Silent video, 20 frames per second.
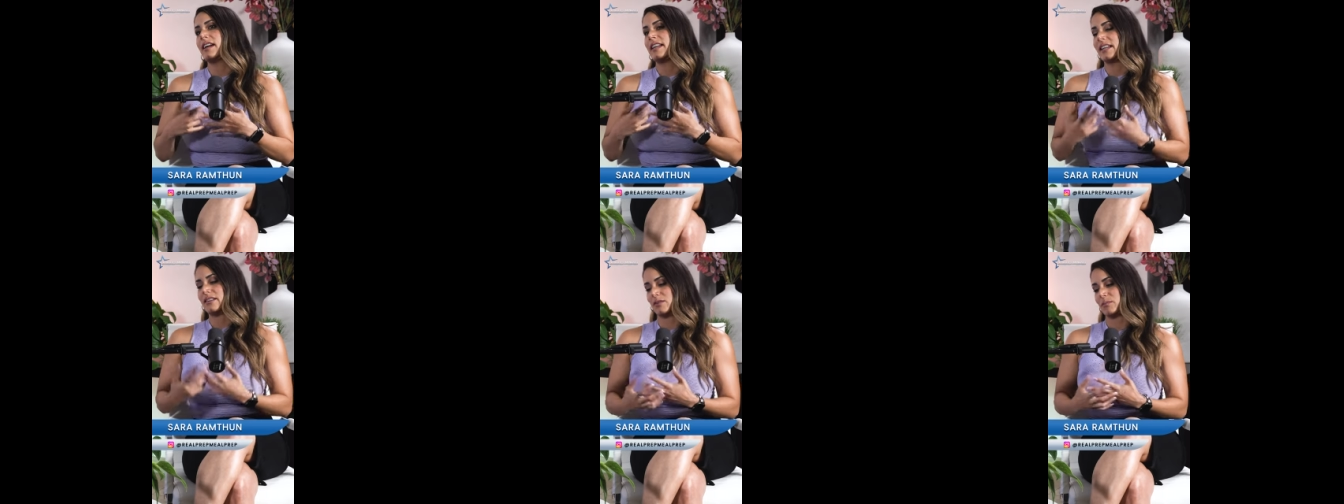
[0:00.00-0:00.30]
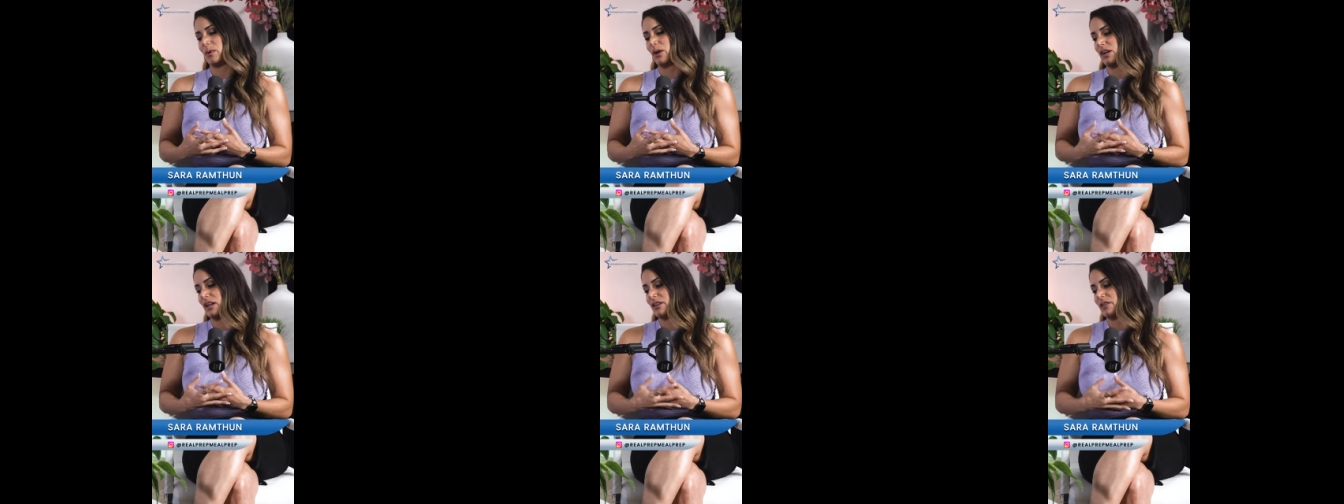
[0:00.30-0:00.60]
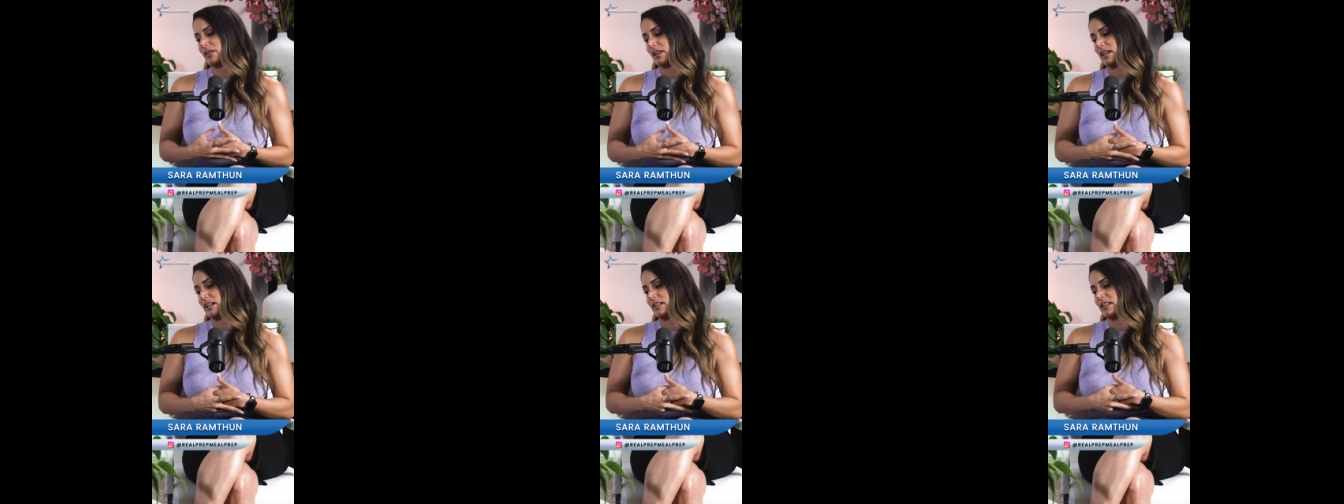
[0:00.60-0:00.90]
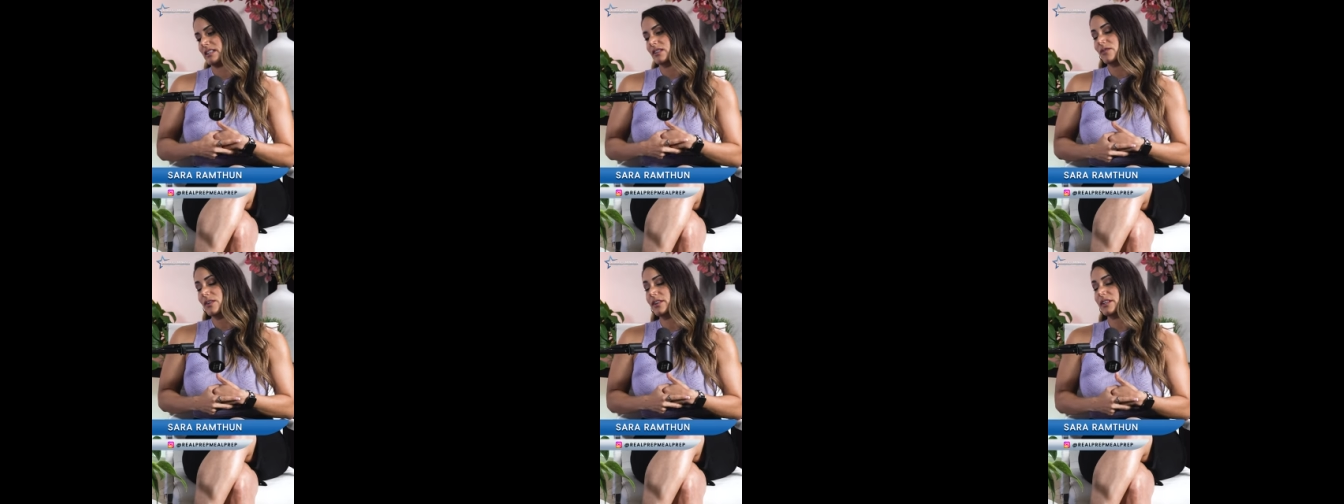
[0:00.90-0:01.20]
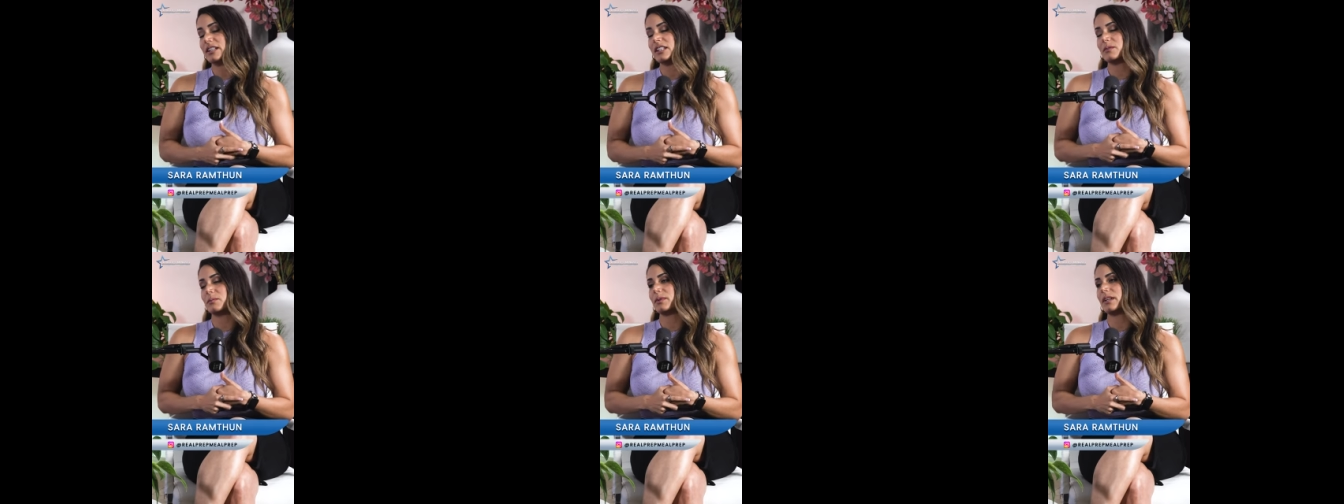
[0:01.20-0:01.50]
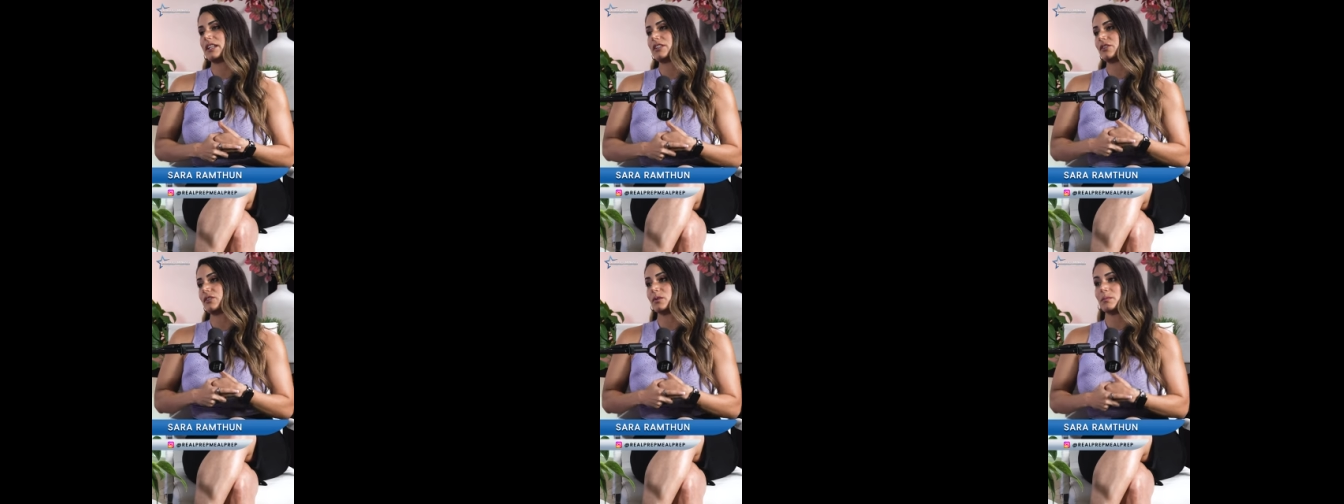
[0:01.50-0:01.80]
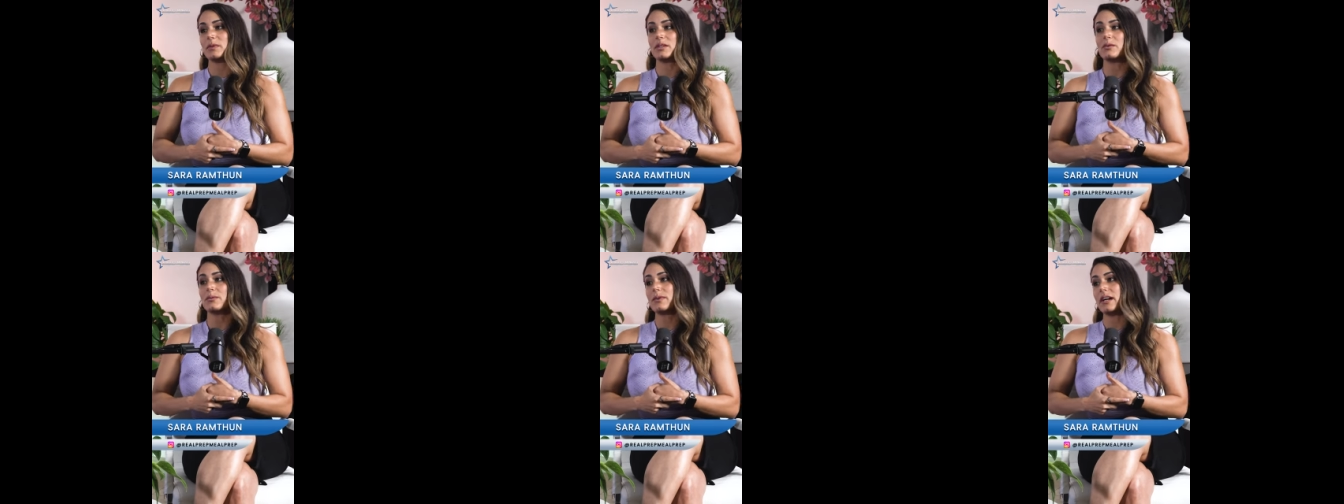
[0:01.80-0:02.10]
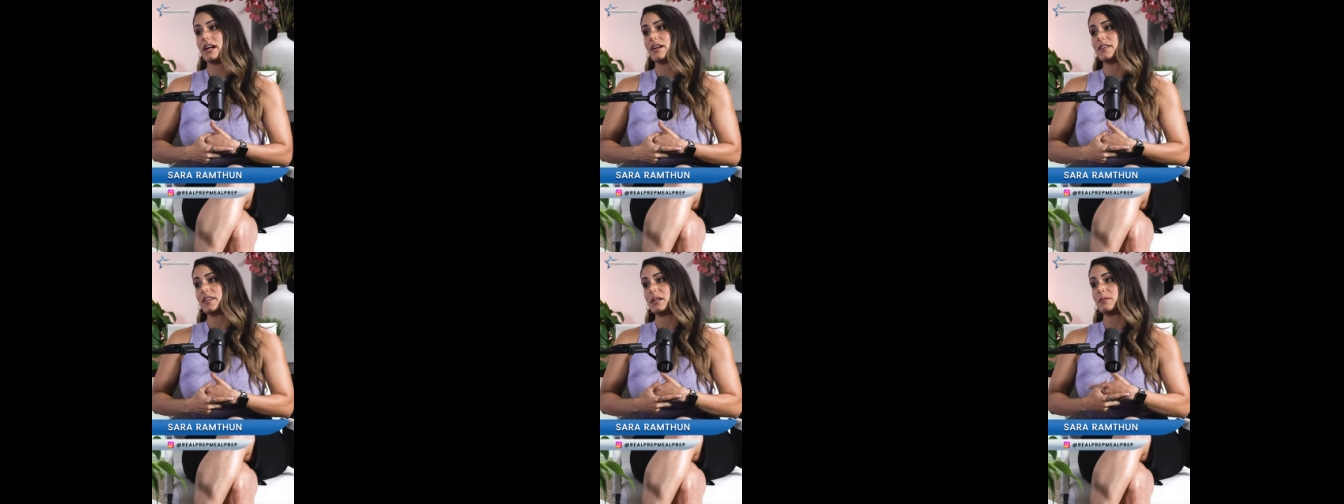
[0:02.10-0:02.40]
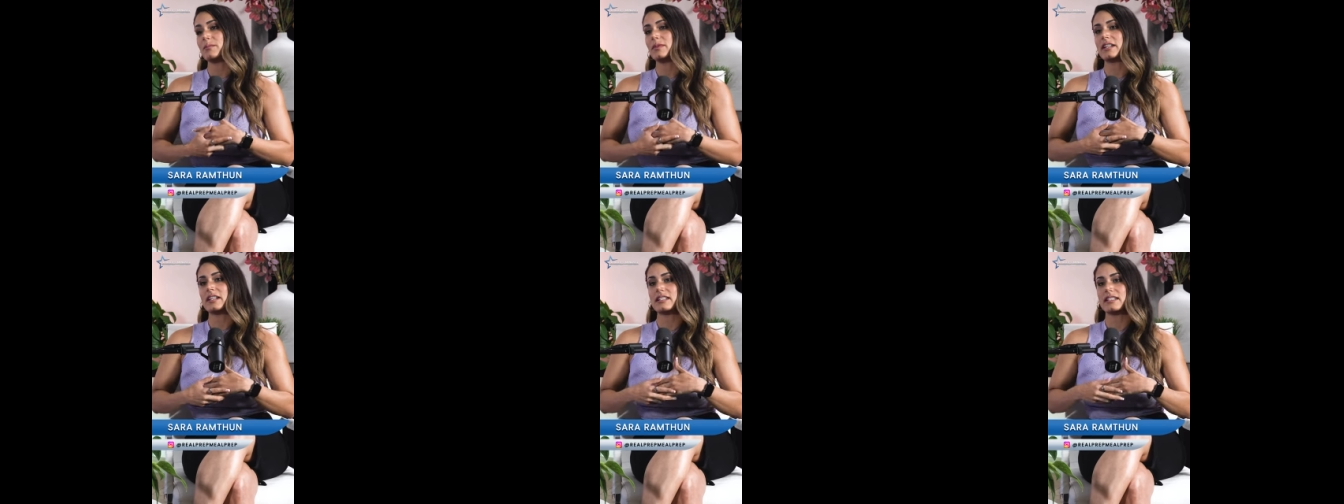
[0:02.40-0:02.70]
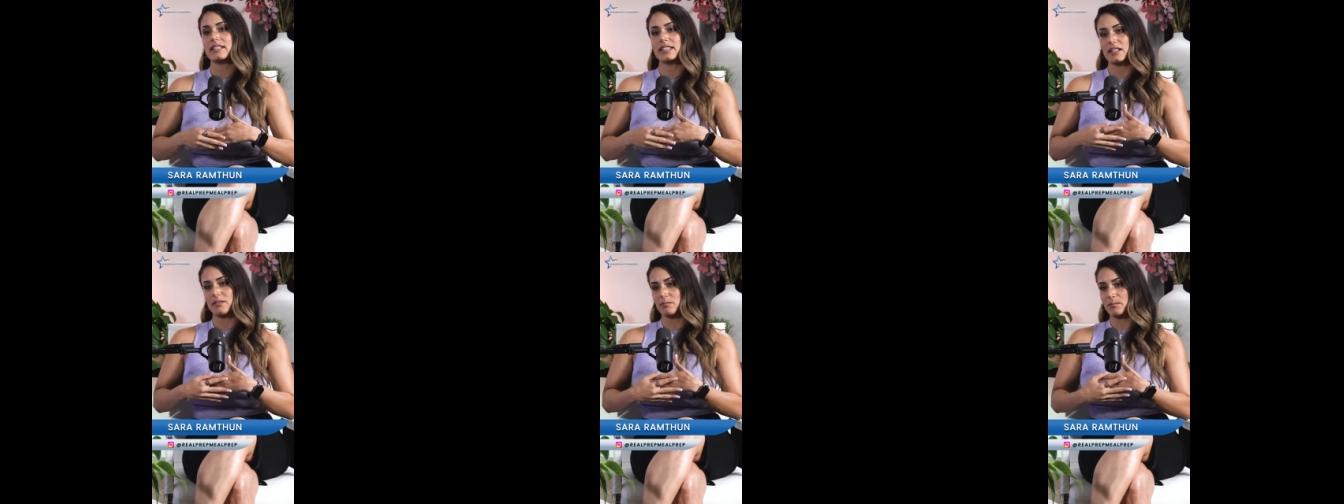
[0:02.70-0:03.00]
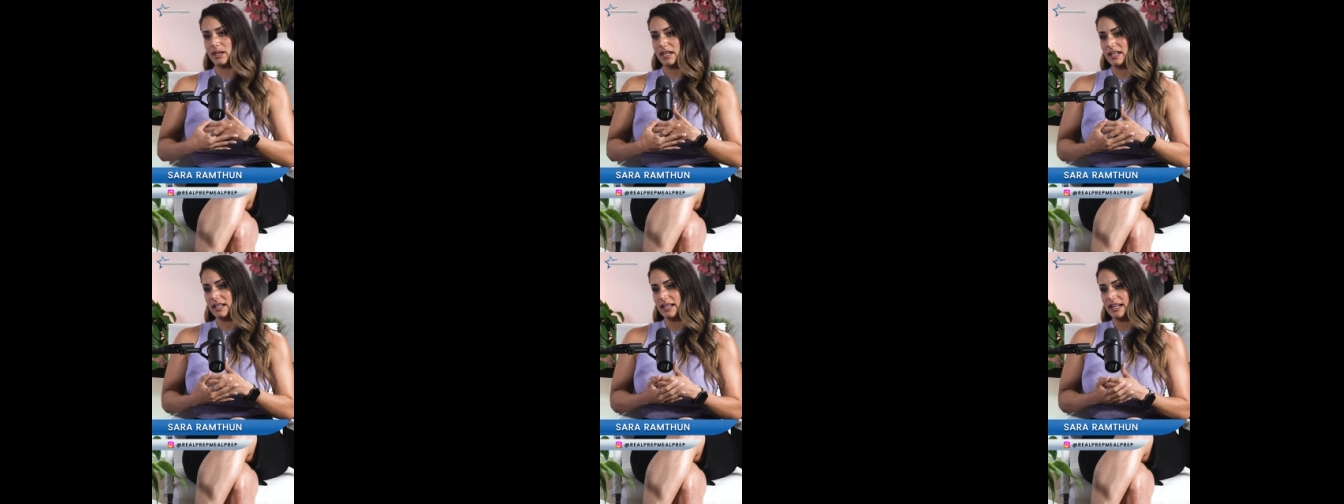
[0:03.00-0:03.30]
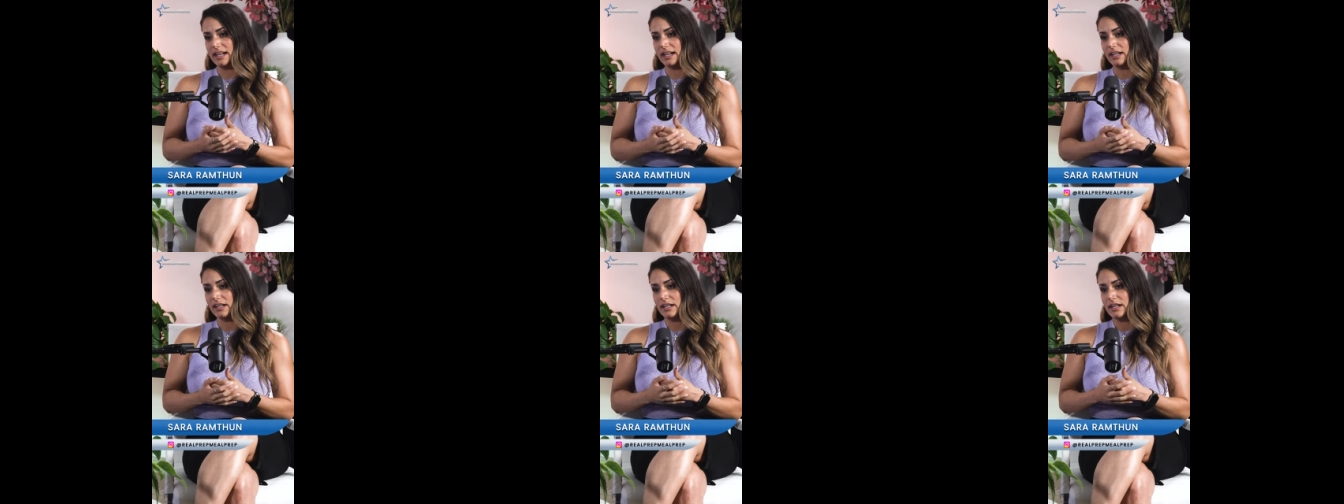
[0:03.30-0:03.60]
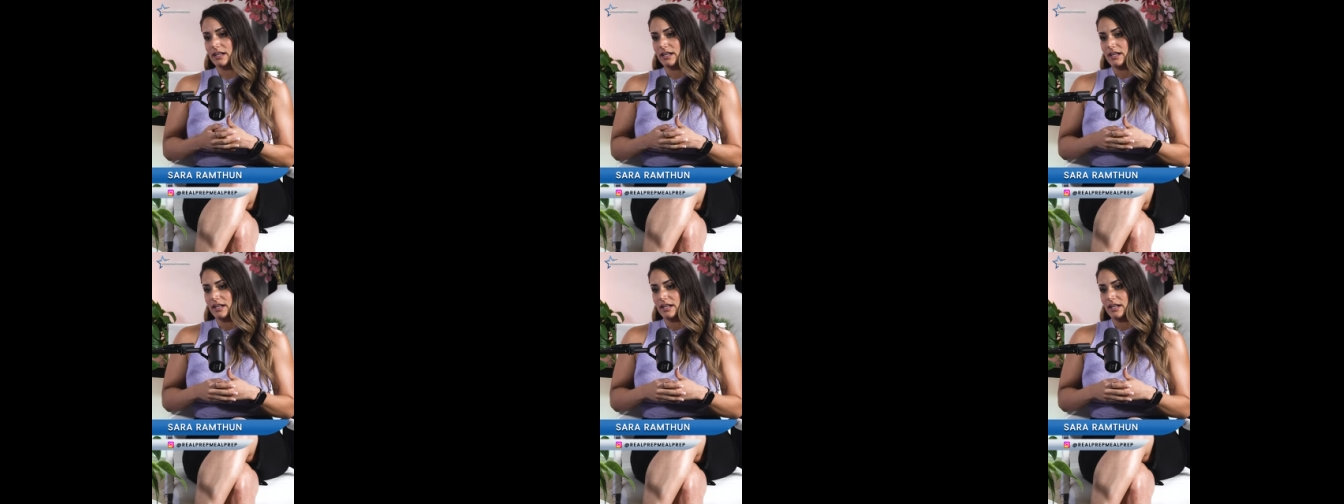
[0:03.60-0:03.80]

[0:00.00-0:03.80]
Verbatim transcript: That's part of like it's very inspirational to be around them because they've been there.